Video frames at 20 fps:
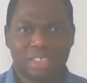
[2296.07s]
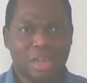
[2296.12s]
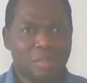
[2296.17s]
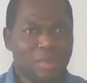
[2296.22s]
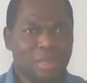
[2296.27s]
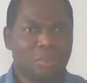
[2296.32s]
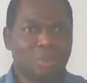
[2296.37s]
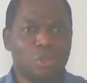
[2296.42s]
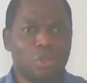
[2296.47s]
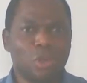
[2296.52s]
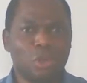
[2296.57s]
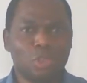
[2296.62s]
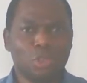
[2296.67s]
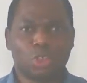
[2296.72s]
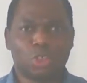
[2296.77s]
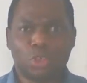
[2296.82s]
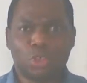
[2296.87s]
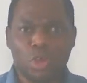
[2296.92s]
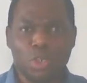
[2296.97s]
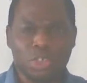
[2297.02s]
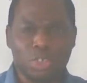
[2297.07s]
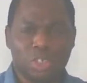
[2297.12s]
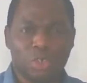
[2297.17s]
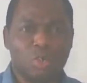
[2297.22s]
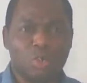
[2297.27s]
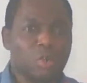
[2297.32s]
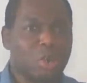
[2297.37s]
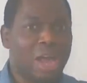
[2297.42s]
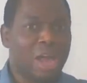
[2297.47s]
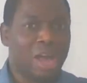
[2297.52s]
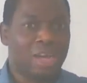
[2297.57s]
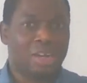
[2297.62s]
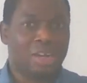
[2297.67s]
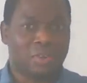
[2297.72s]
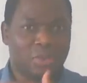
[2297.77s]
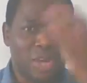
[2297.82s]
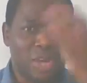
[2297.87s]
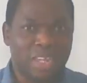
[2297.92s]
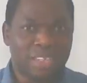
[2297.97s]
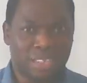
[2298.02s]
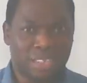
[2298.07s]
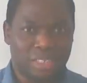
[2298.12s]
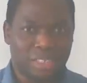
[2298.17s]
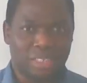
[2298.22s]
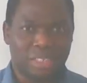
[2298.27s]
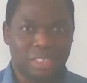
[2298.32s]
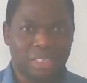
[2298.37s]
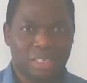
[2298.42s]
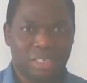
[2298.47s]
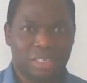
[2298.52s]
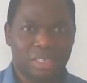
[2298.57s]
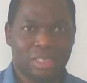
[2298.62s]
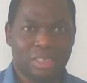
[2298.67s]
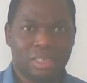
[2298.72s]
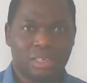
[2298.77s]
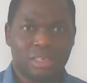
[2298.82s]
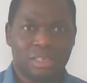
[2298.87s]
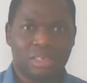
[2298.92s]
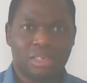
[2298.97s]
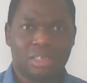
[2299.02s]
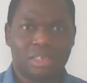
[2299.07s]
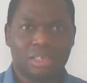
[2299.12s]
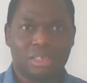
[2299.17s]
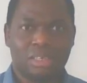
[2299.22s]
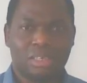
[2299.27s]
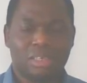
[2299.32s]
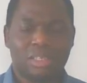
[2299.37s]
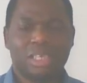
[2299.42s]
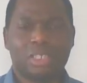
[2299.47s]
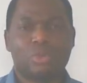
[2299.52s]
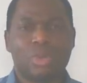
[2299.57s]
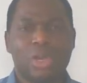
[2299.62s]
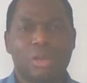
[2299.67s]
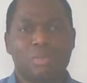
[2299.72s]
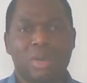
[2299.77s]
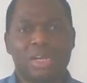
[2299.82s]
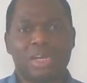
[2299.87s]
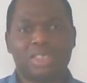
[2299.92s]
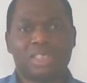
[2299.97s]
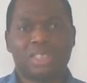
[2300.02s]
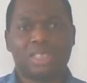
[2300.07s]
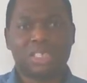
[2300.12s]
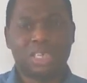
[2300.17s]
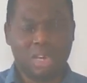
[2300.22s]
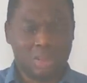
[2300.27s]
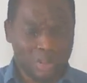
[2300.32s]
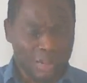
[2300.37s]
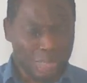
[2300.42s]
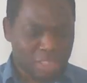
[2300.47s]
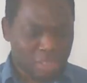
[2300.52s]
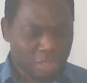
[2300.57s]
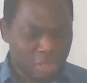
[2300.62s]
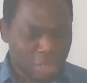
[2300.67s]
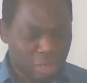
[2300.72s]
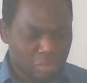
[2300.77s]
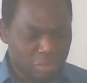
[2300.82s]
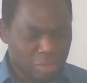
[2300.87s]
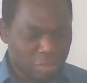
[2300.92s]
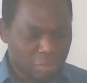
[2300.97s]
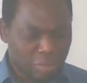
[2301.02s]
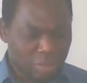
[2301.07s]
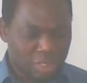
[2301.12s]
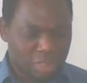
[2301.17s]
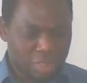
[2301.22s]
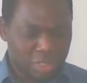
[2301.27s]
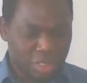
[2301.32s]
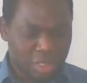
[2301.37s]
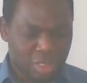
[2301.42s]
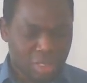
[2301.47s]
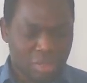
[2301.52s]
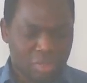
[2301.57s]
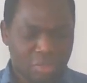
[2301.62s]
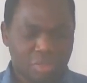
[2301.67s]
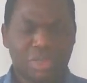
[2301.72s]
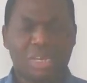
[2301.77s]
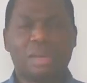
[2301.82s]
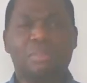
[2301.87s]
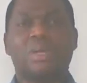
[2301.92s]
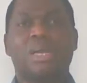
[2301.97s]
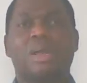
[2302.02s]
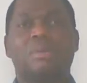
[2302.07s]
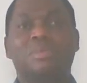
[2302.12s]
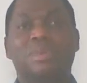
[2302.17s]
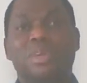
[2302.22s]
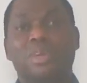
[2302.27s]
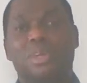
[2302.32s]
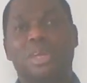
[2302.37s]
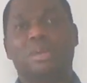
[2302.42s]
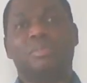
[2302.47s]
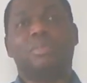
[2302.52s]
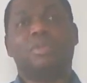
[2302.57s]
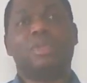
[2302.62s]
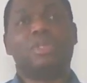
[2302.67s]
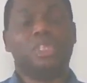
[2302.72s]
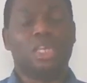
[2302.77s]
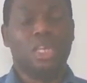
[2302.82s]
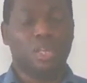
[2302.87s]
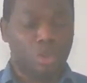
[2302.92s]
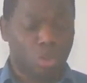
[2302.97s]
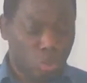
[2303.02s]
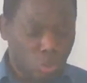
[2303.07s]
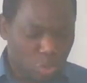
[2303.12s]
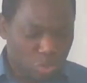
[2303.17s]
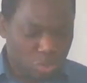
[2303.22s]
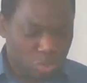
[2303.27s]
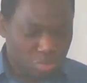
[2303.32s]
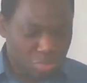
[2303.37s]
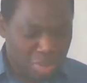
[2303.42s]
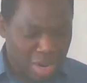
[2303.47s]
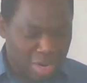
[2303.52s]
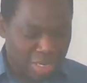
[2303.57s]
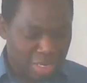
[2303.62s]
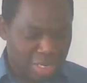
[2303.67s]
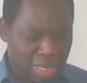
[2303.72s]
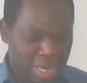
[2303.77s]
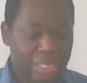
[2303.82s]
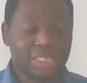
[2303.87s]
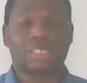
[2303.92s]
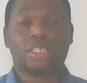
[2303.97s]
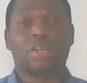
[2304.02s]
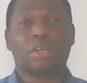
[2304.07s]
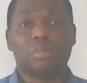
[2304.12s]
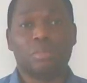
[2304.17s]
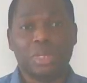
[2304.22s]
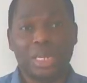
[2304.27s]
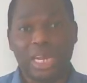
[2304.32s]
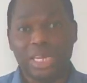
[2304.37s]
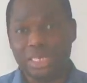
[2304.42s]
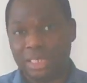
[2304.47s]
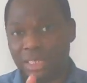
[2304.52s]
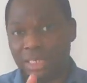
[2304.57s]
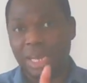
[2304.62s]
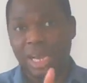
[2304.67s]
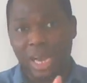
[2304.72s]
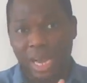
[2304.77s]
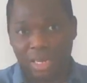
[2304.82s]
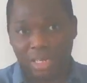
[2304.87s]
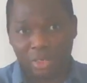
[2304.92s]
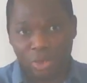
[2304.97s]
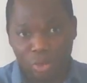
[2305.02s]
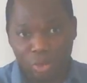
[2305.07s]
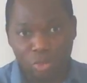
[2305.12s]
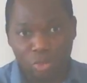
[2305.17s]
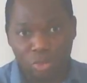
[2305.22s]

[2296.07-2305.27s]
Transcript: somebody you don't trust. You are crazy. That's why marriages are crashing all over the place. But I'm not a good marriage counselor, but I